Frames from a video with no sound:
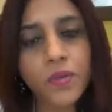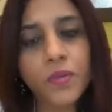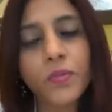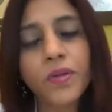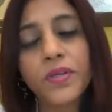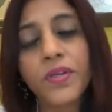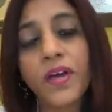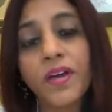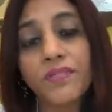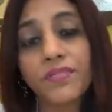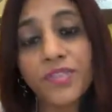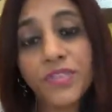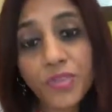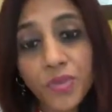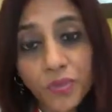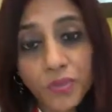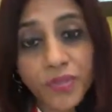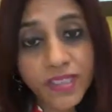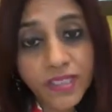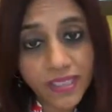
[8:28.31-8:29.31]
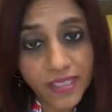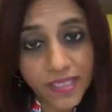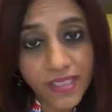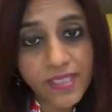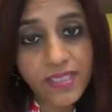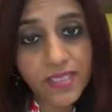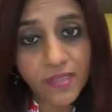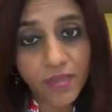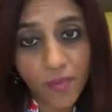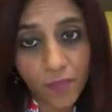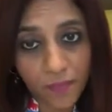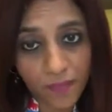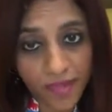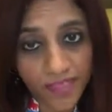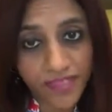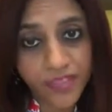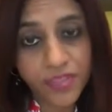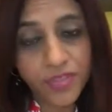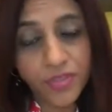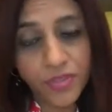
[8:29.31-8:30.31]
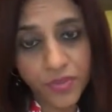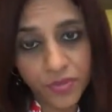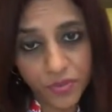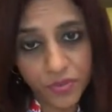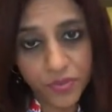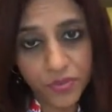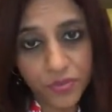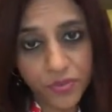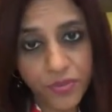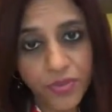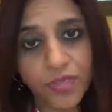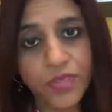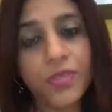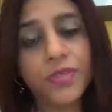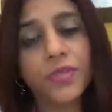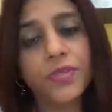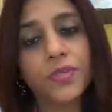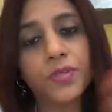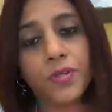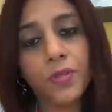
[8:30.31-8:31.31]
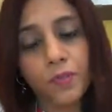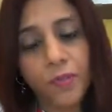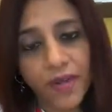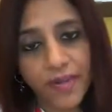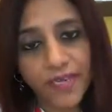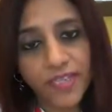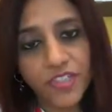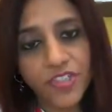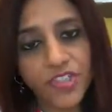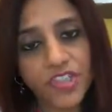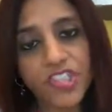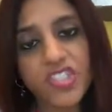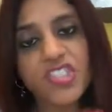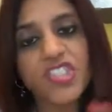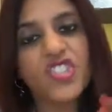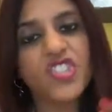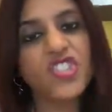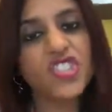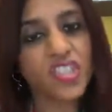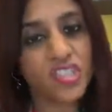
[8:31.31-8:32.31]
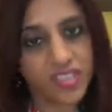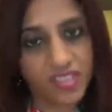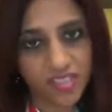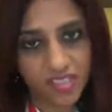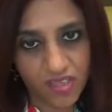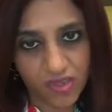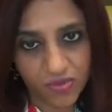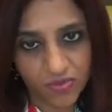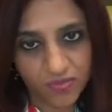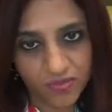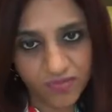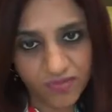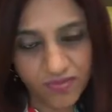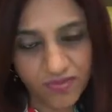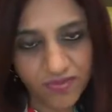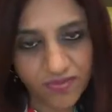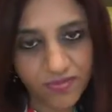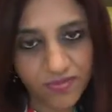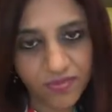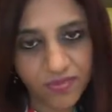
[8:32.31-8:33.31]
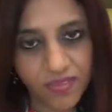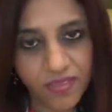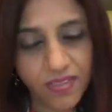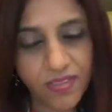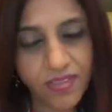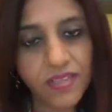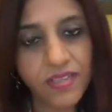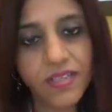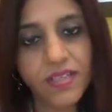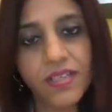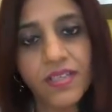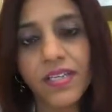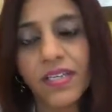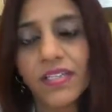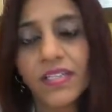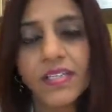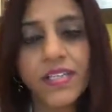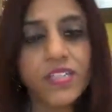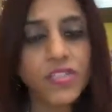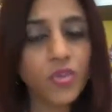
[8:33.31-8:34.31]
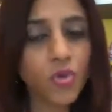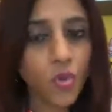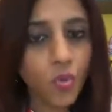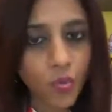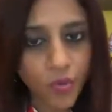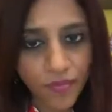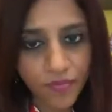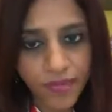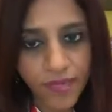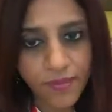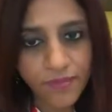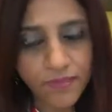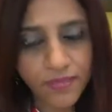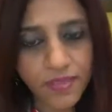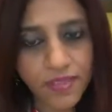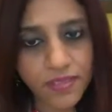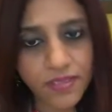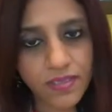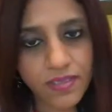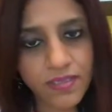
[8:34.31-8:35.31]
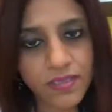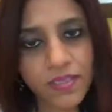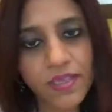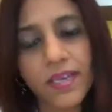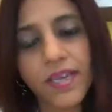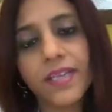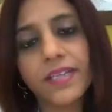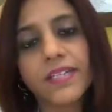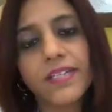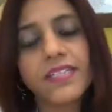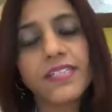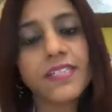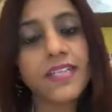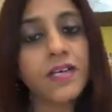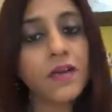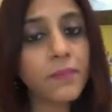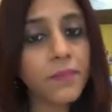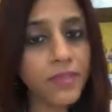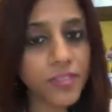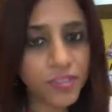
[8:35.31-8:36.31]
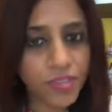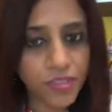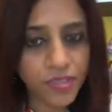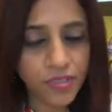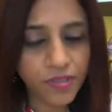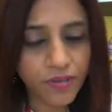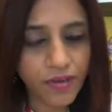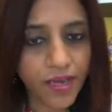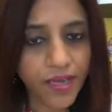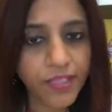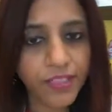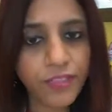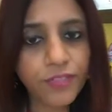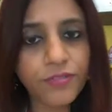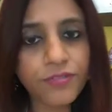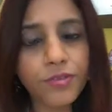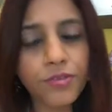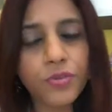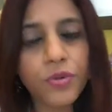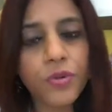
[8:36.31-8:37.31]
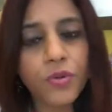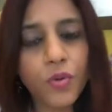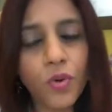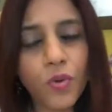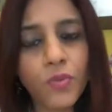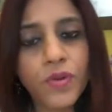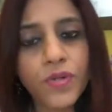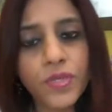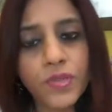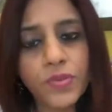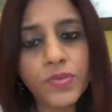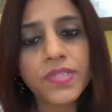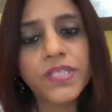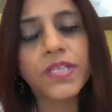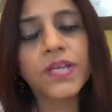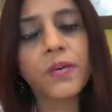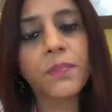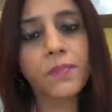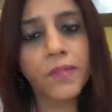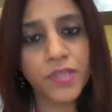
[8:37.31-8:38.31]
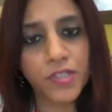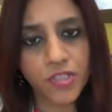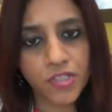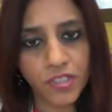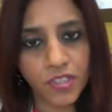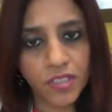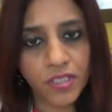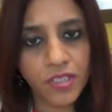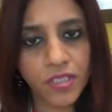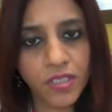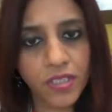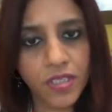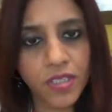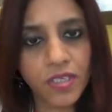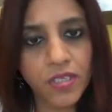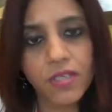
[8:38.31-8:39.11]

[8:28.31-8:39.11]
when you have too many things in your mind to do, your mind just shuts down. It gets overwhelmed, and it's like a machine, right? If you are overusing a machine,